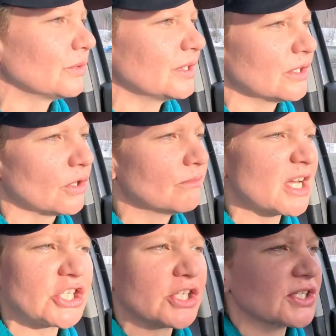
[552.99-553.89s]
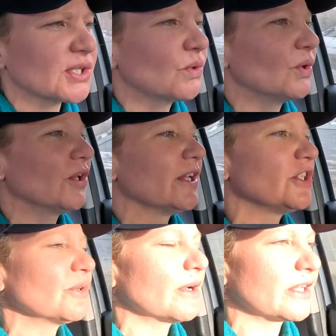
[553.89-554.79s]
you know, mushing school and
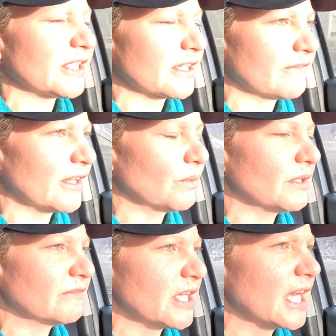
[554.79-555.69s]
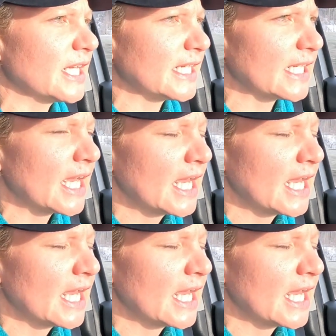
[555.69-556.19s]
do all the stuff that we've done.